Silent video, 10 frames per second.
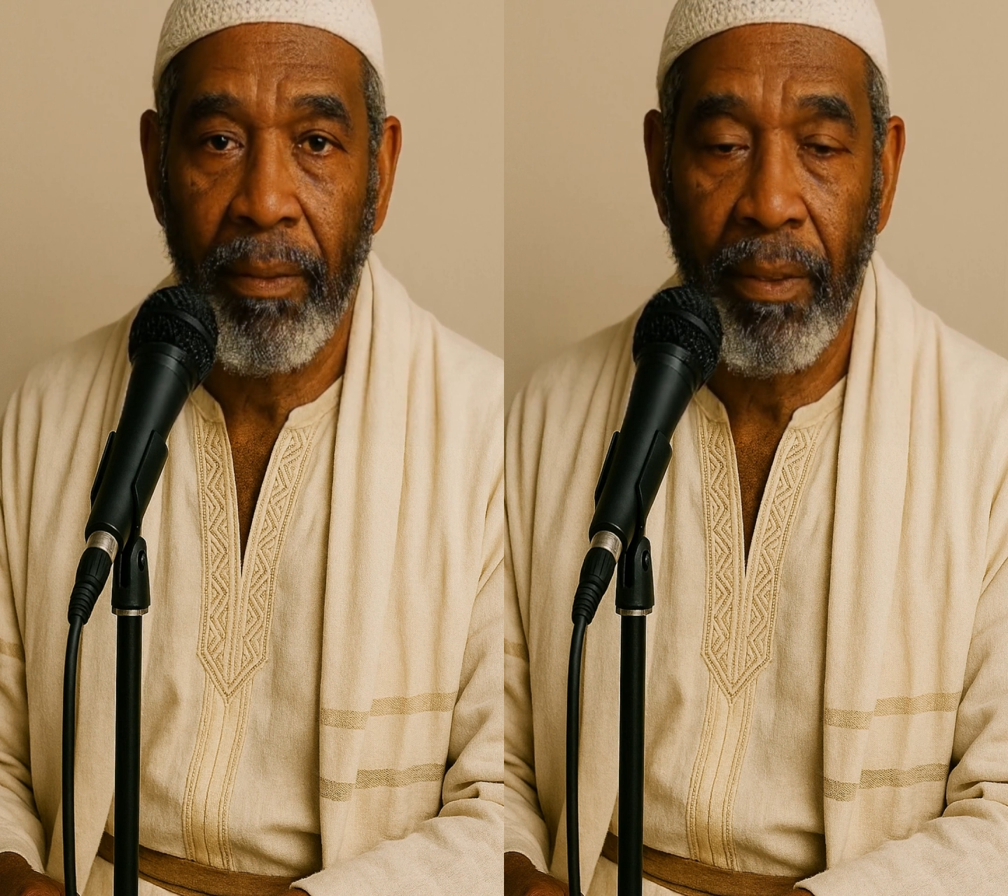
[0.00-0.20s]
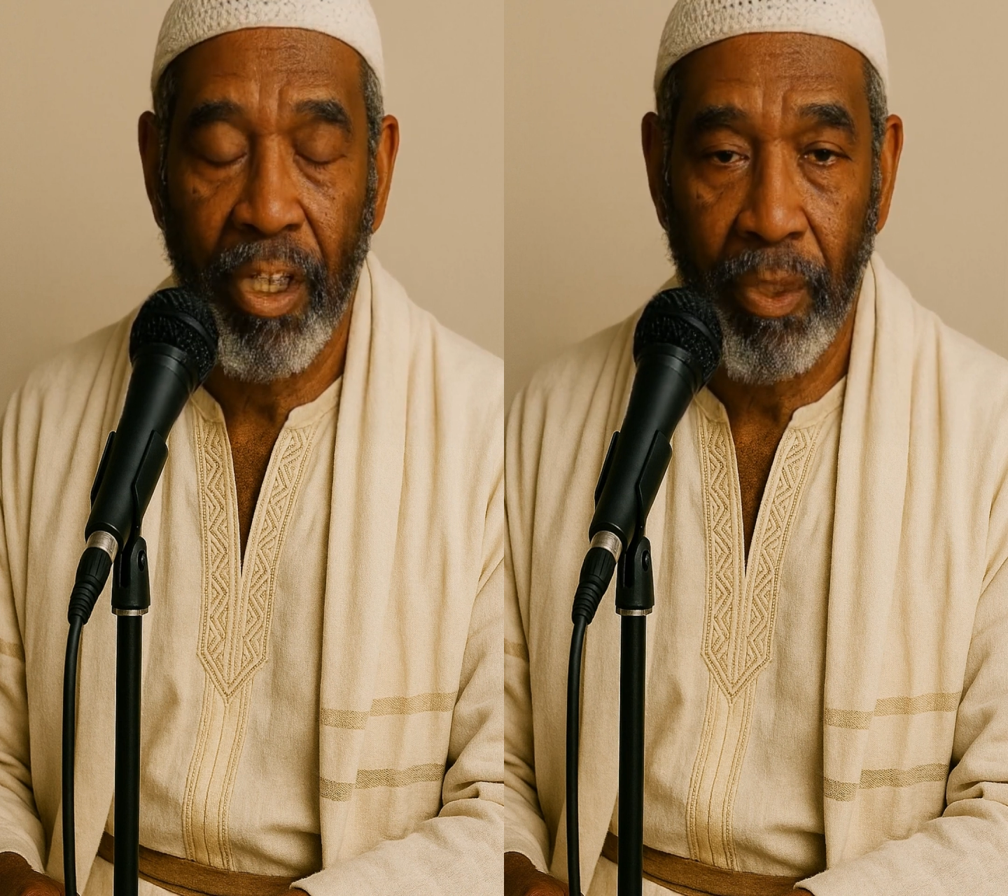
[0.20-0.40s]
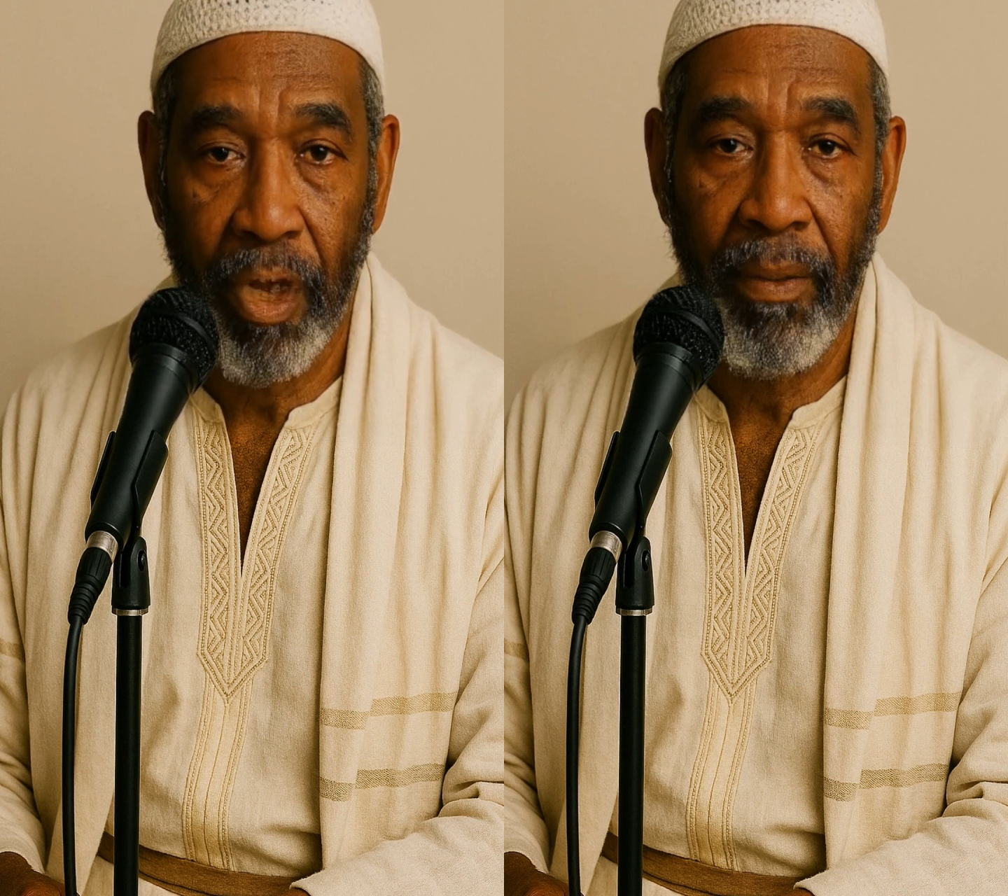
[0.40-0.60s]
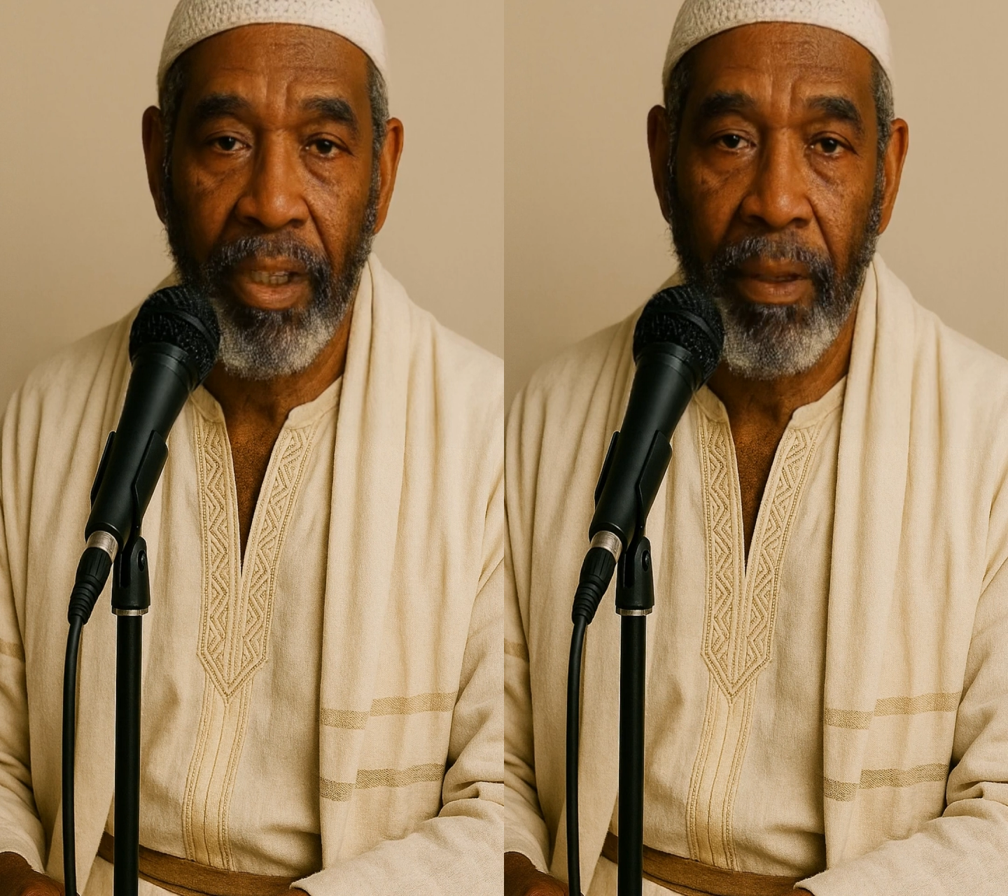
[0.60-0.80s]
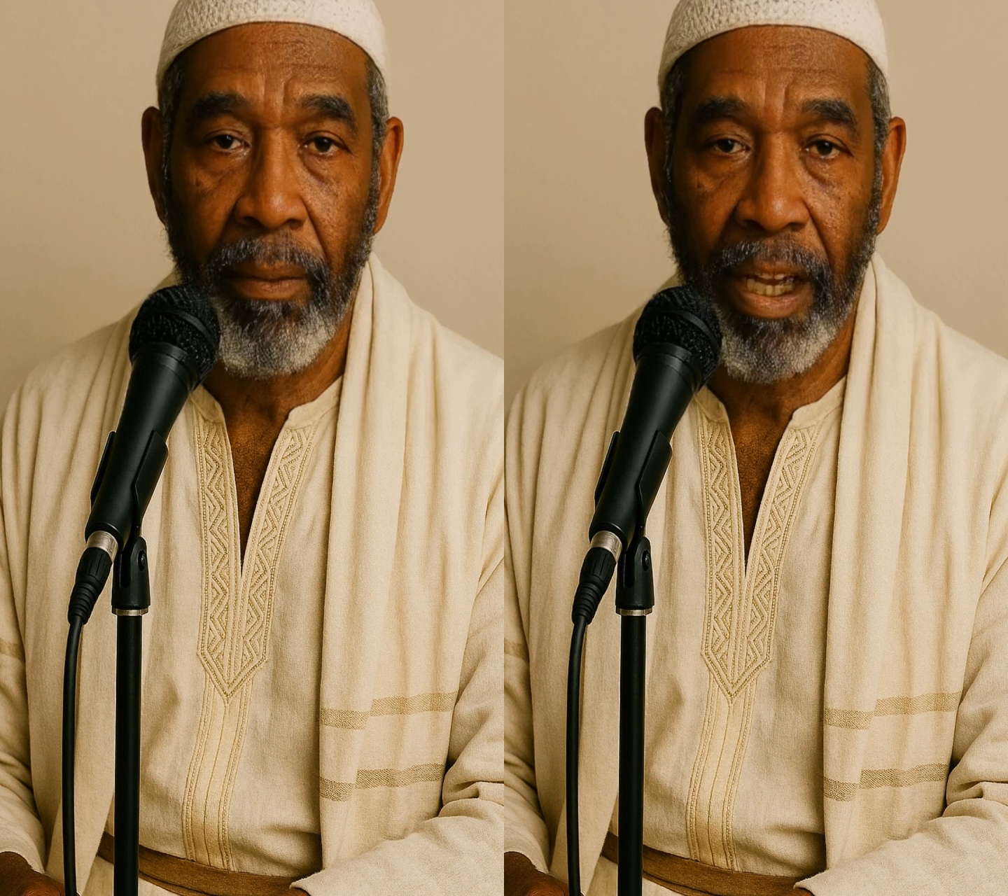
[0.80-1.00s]
The drift
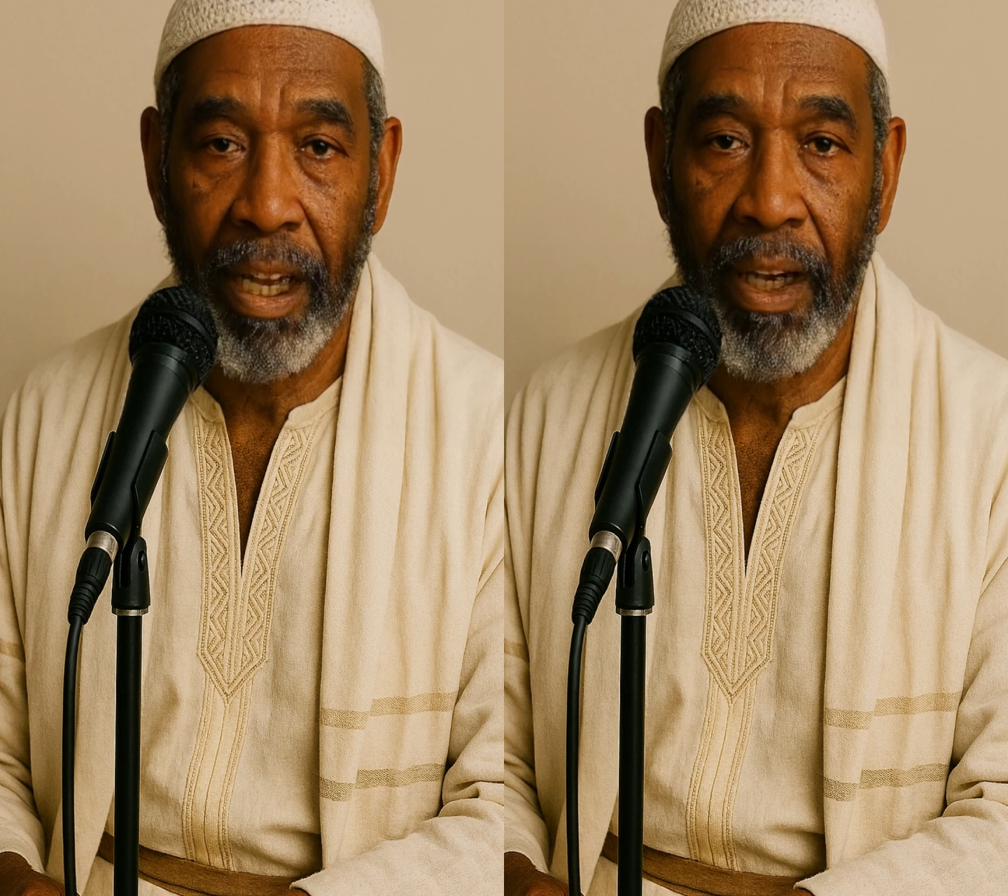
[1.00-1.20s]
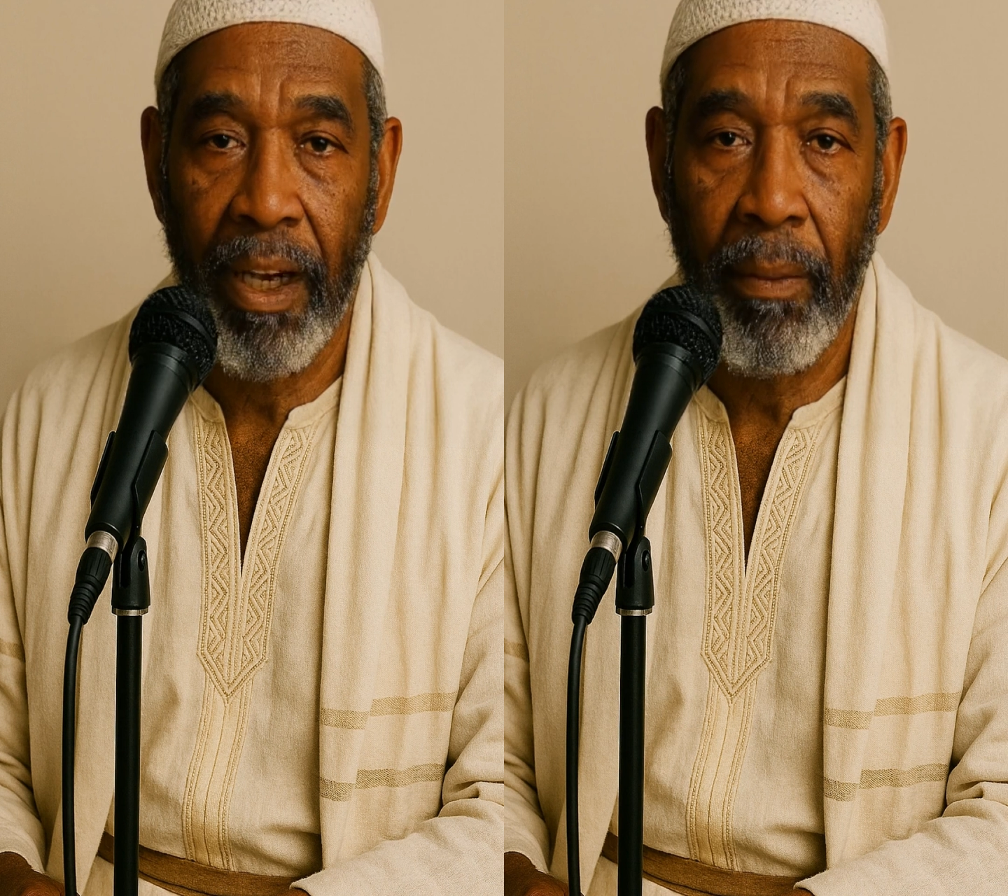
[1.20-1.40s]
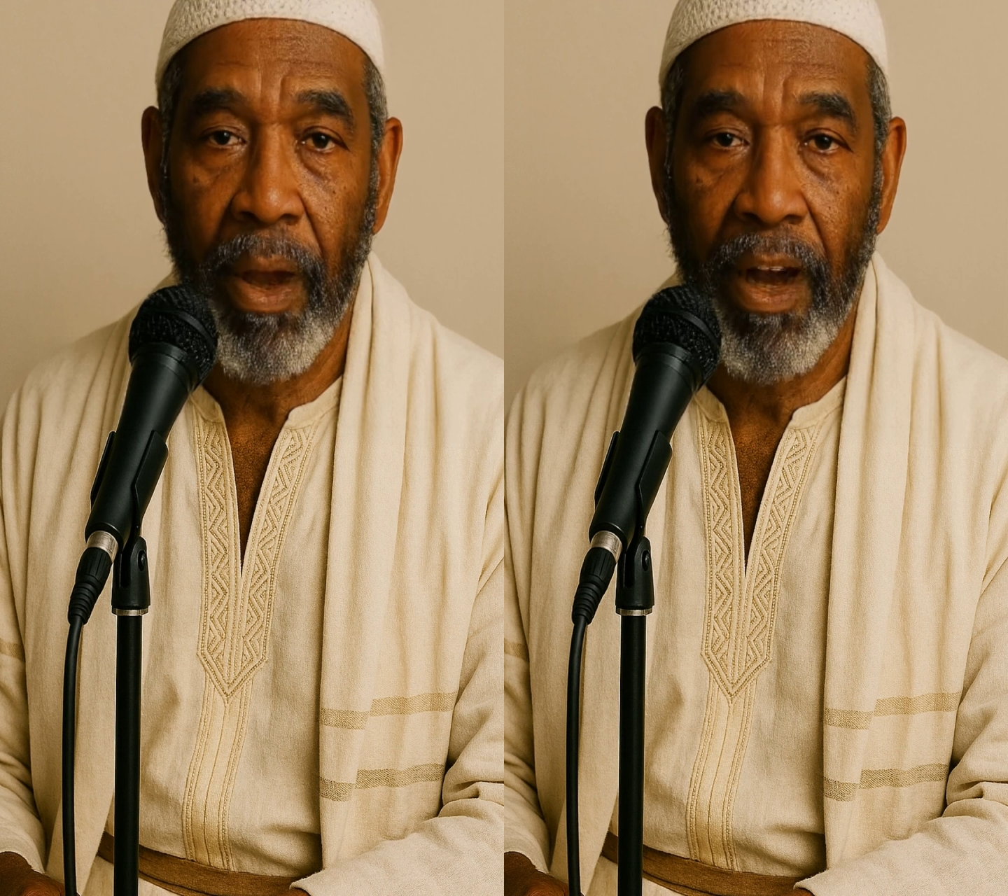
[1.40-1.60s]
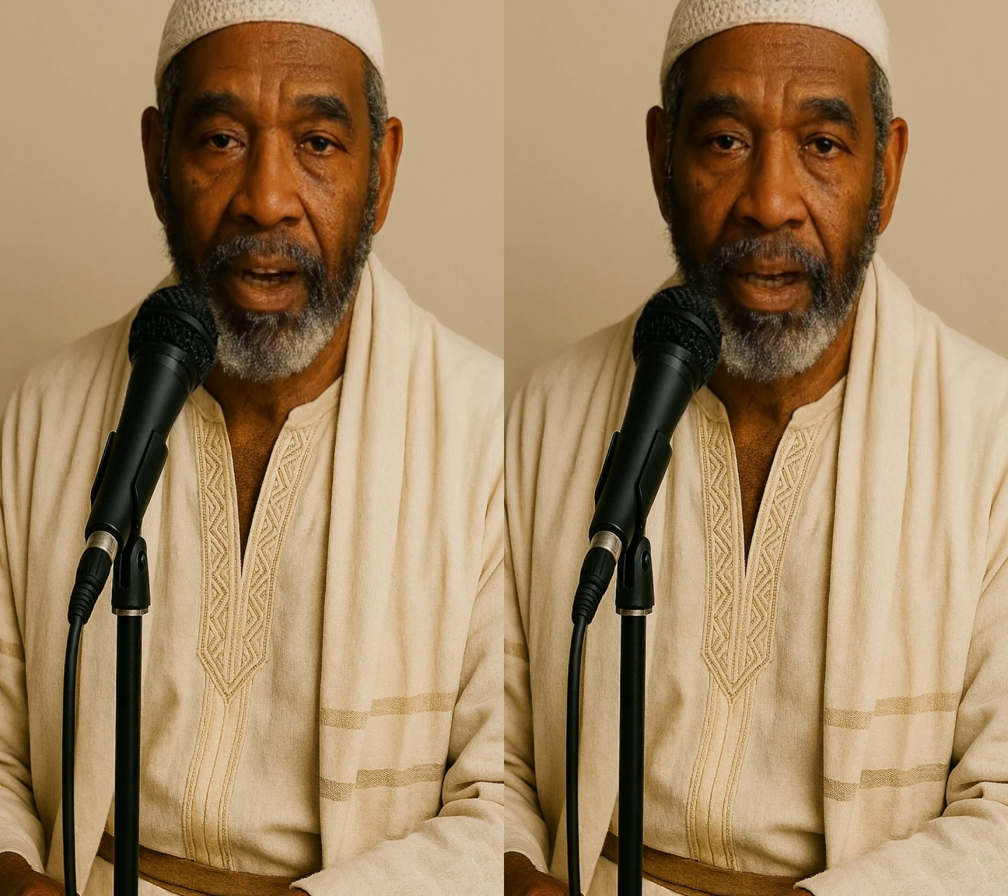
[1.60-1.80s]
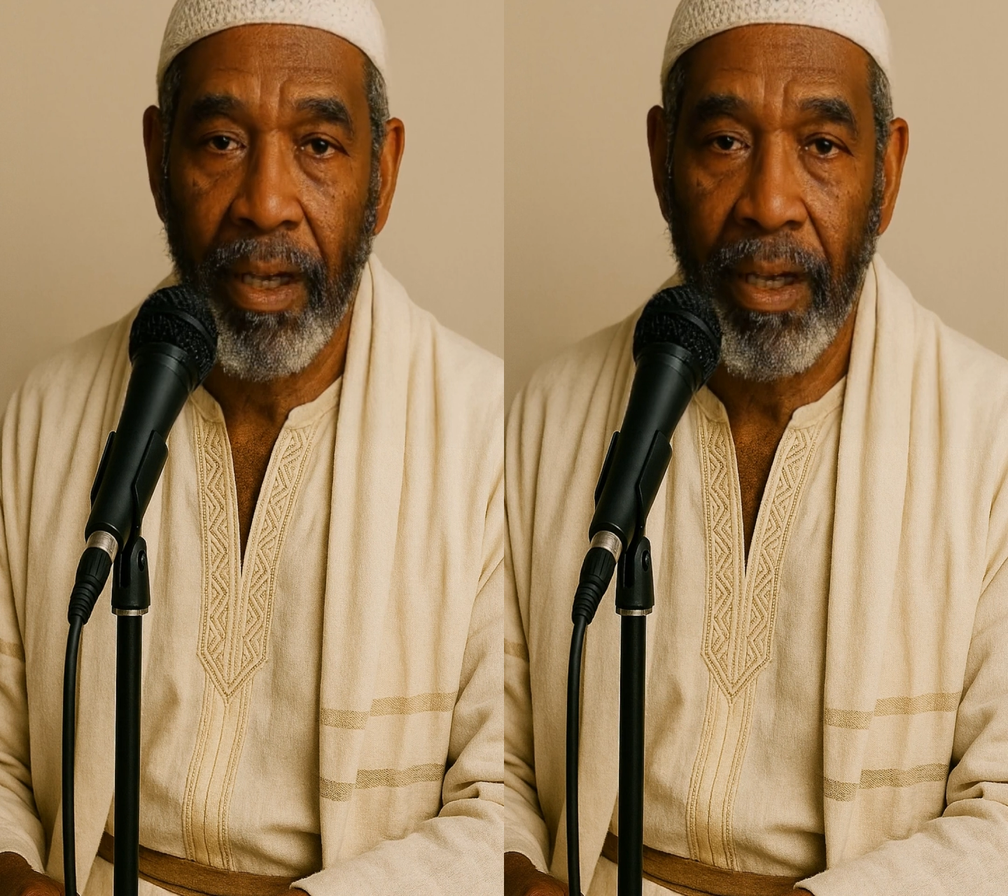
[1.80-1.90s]
didn't begin in America,